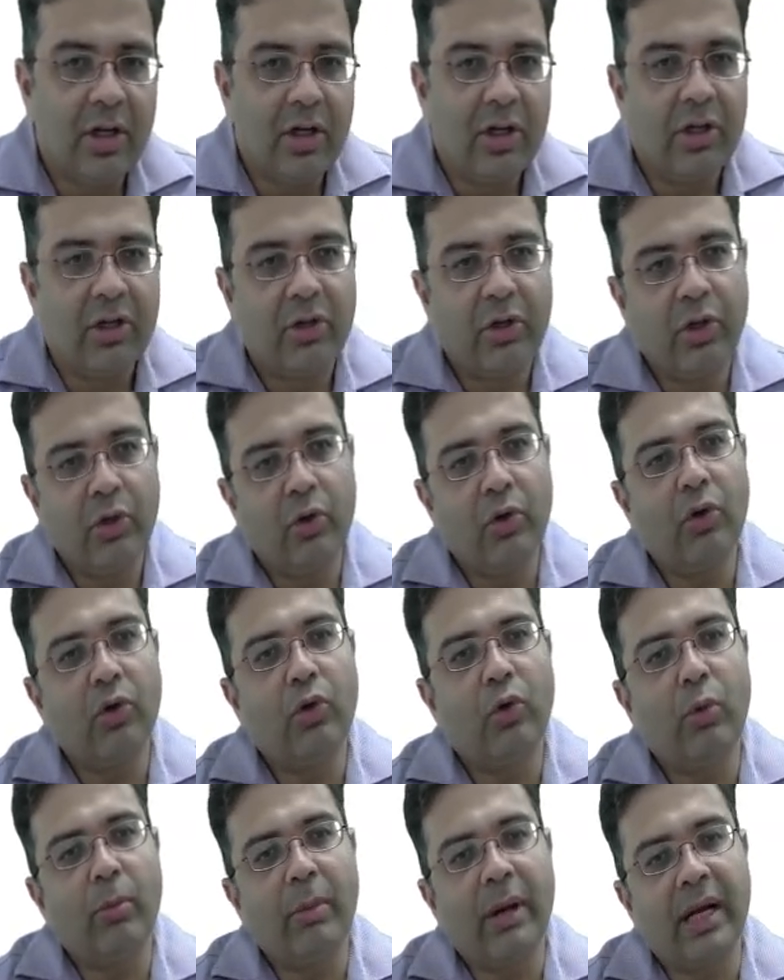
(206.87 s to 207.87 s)
So you know,
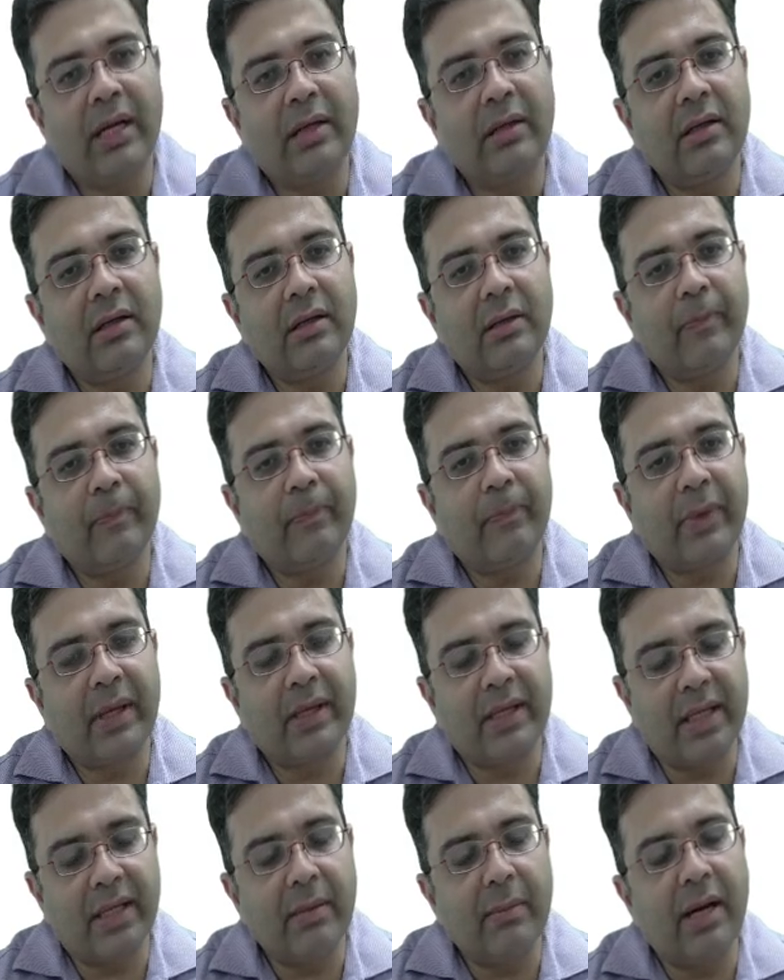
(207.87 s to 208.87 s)
no matter,
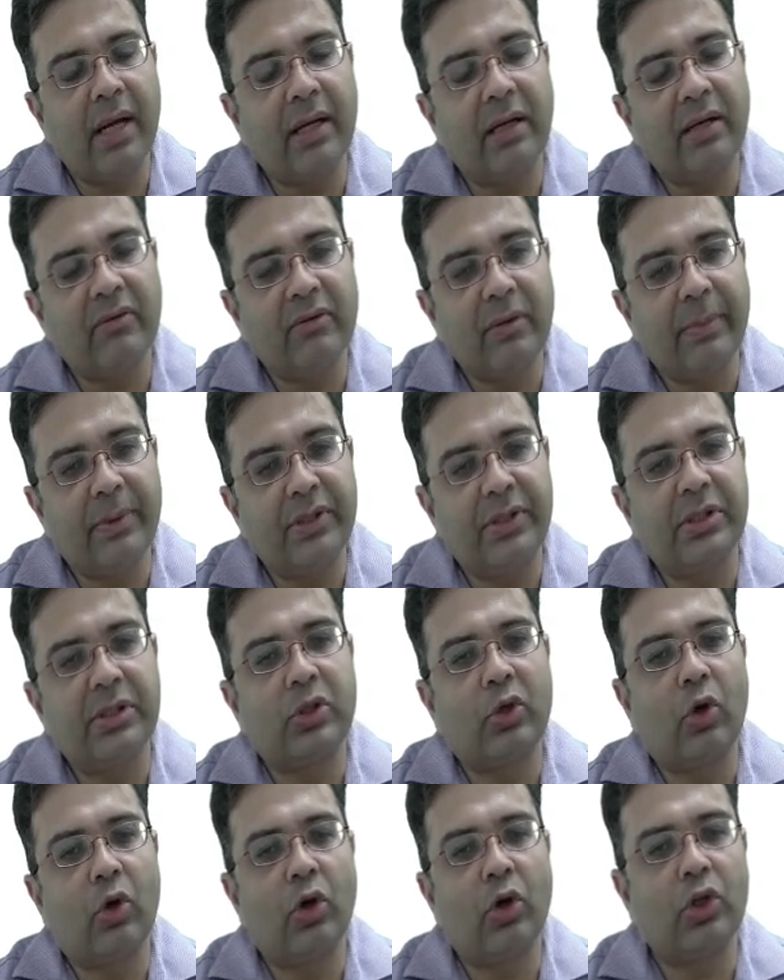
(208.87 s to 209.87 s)
doesn't matter if the patient is
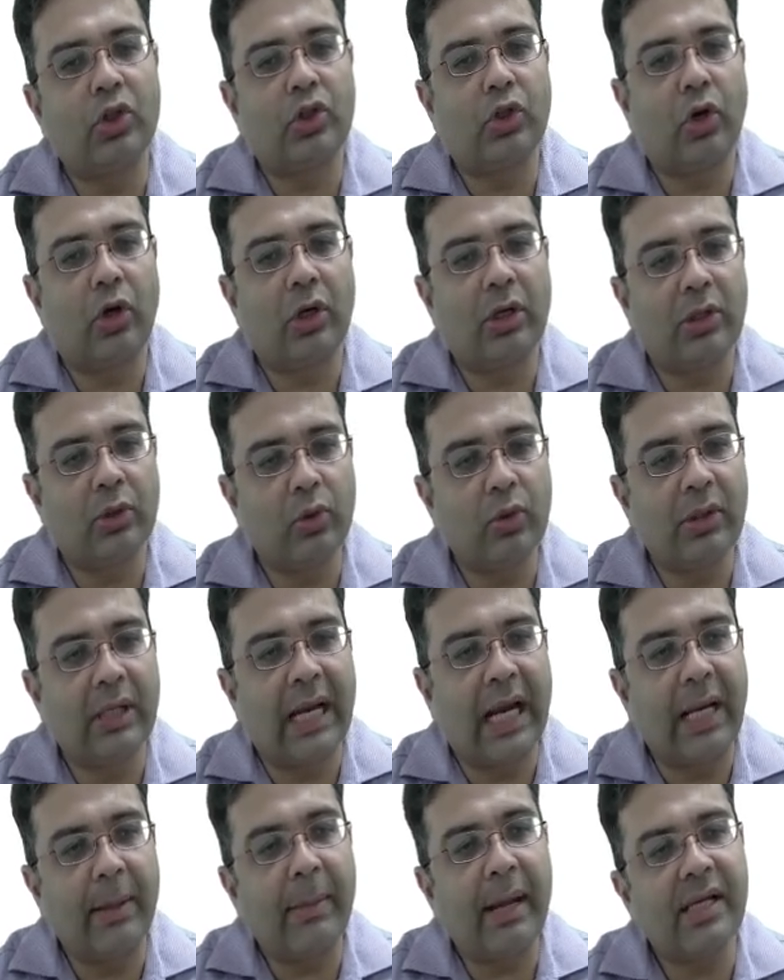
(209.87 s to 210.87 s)
tall or short, those
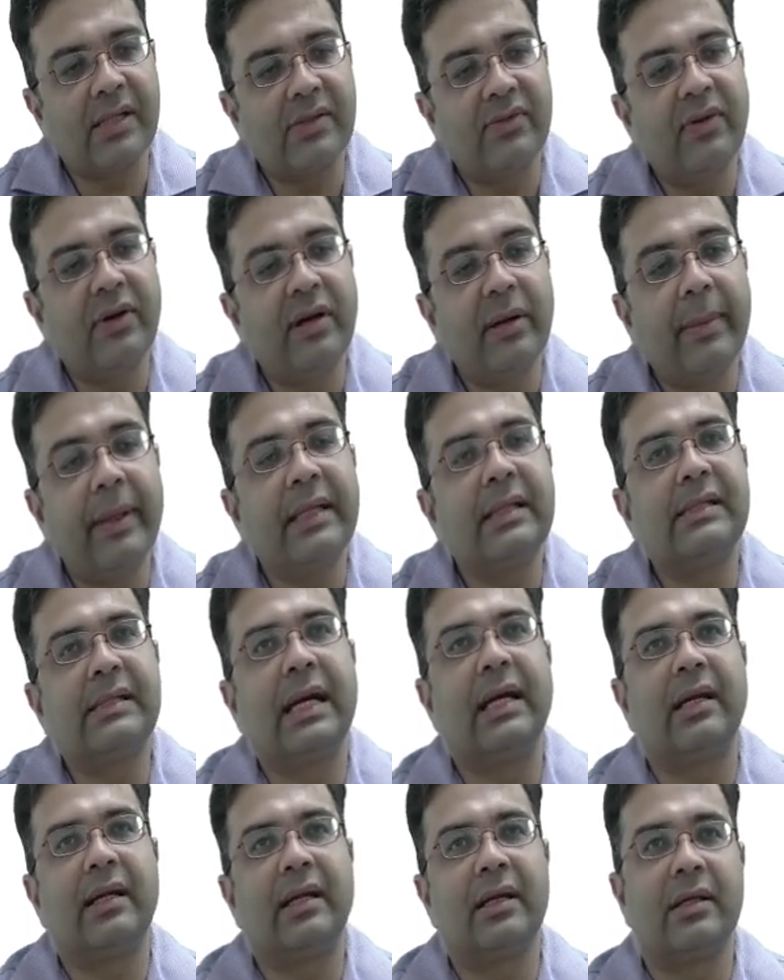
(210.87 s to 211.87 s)
landmarks will remain
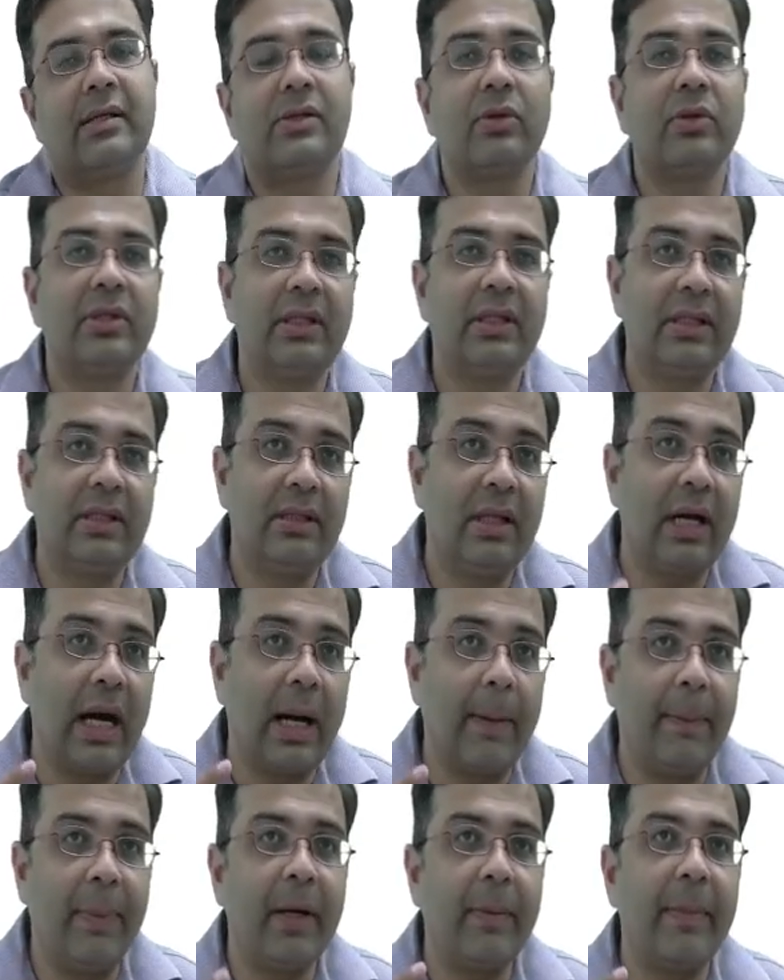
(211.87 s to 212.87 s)
static. So
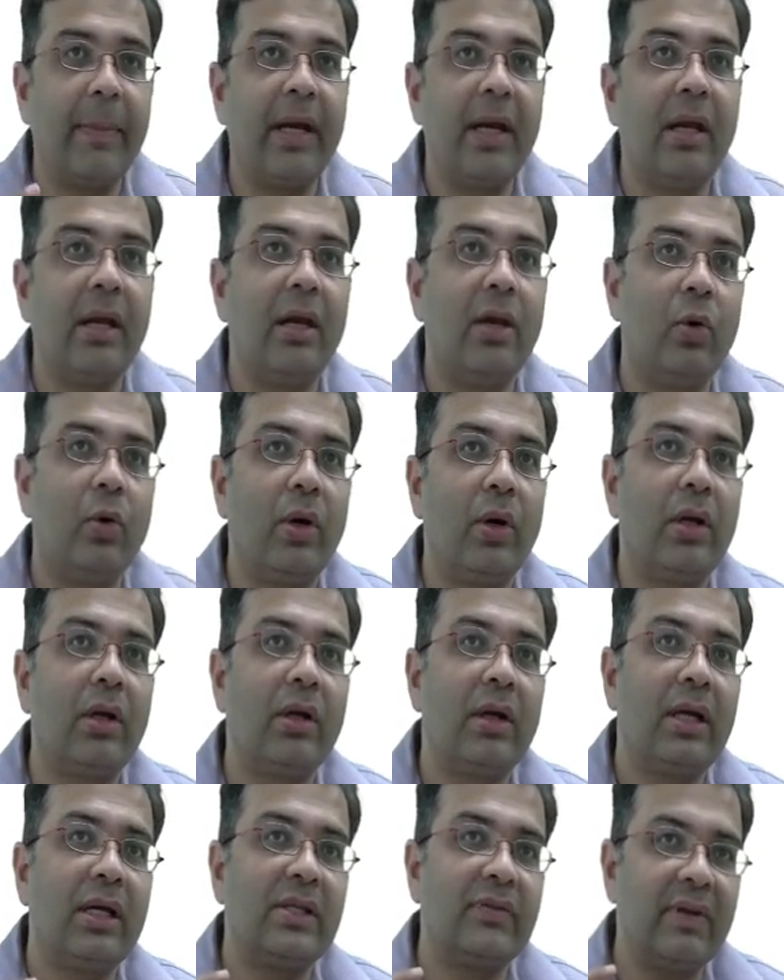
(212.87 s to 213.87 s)
upper, middle, lower,
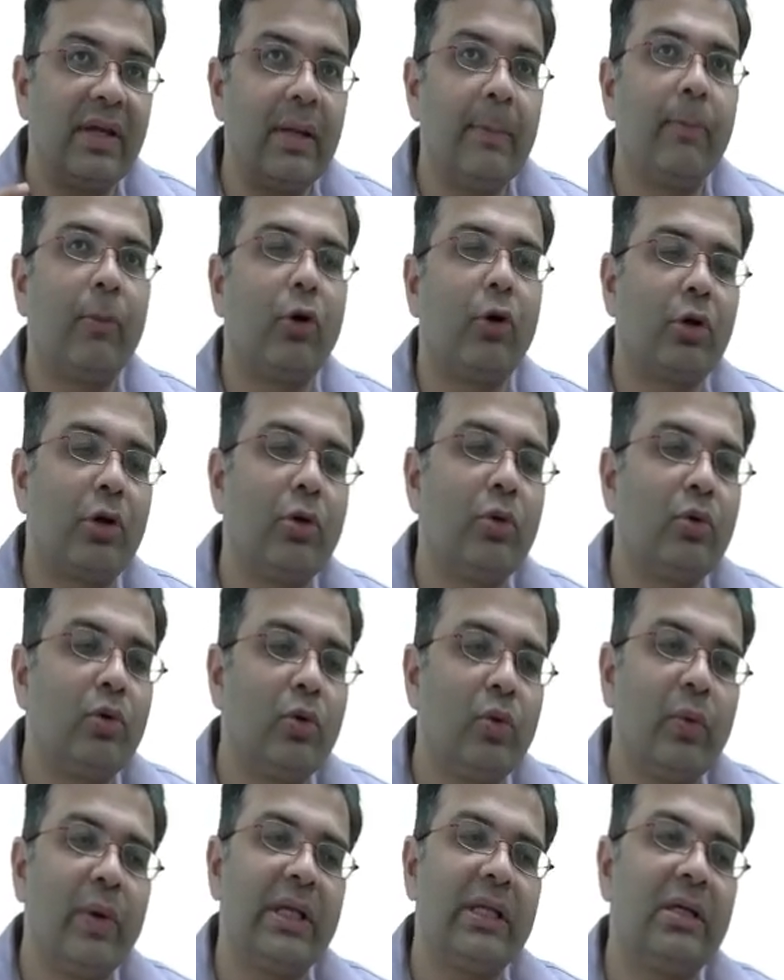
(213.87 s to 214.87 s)
it's very important to
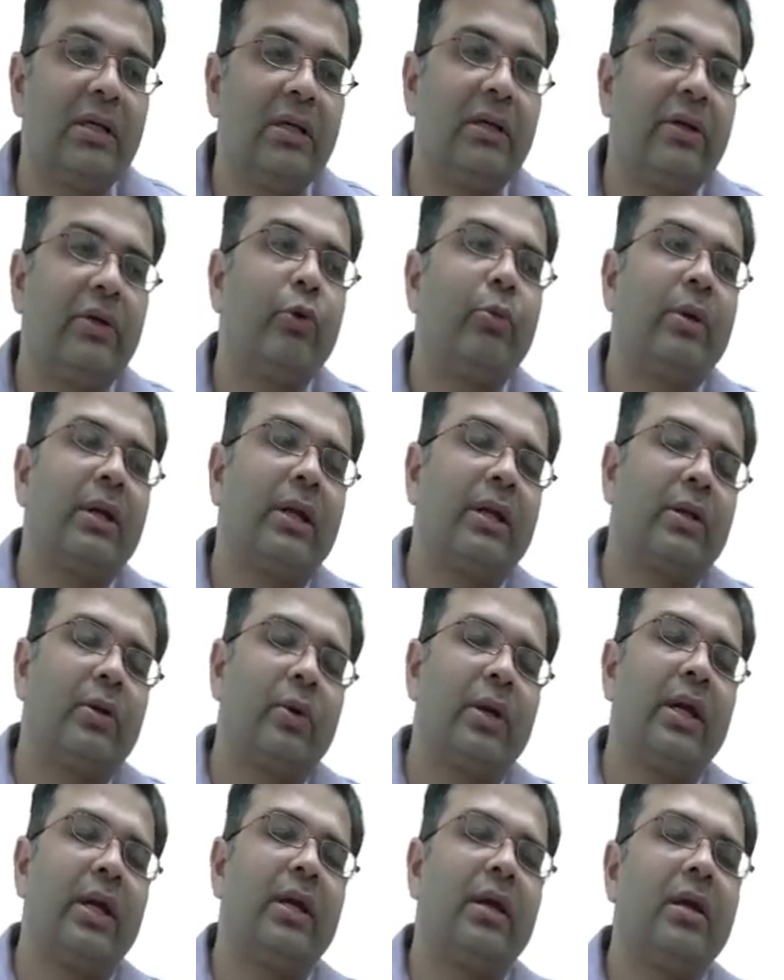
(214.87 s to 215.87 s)
know where the tumor is
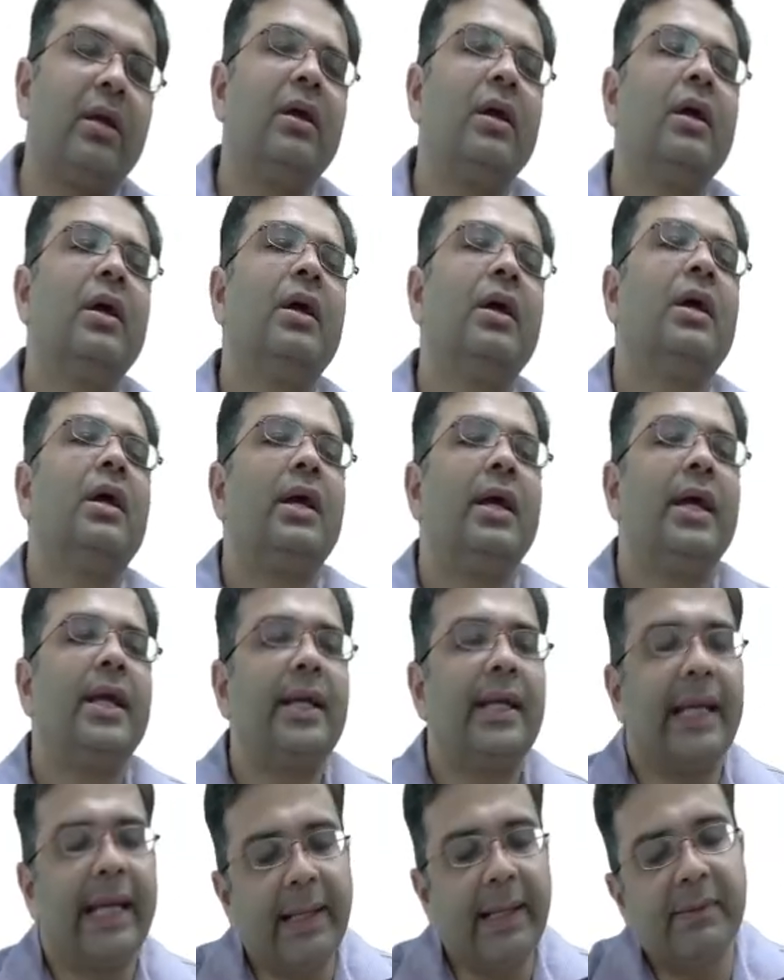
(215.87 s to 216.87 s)
located.
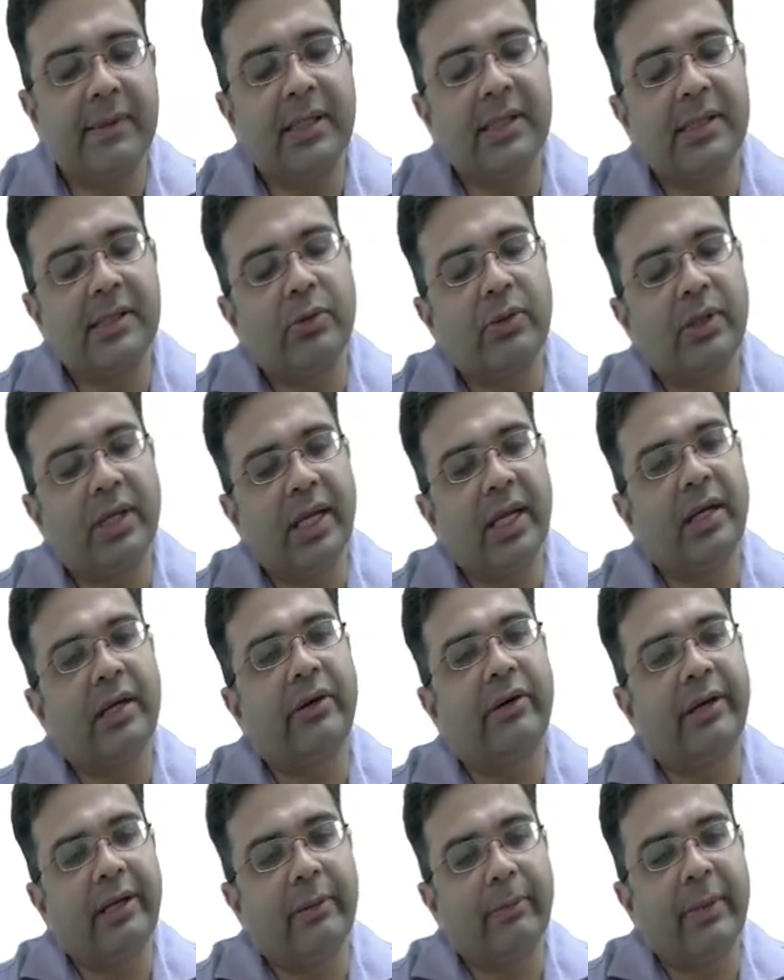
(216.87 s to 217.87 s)
It helps us to take
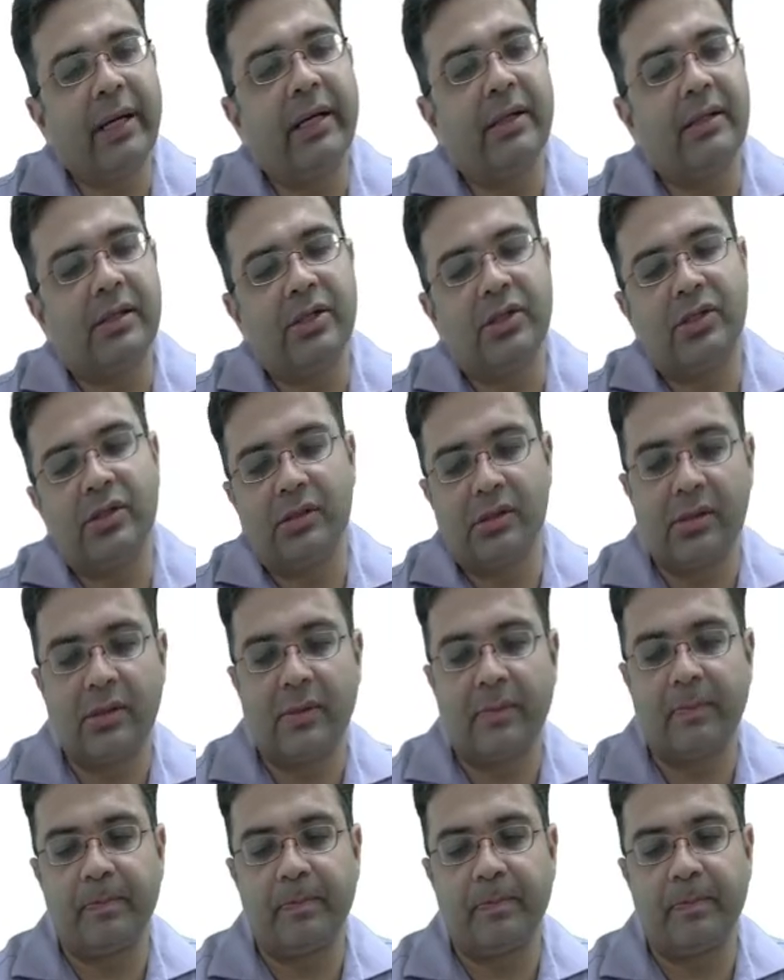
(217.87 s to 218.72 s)
treatment decisions.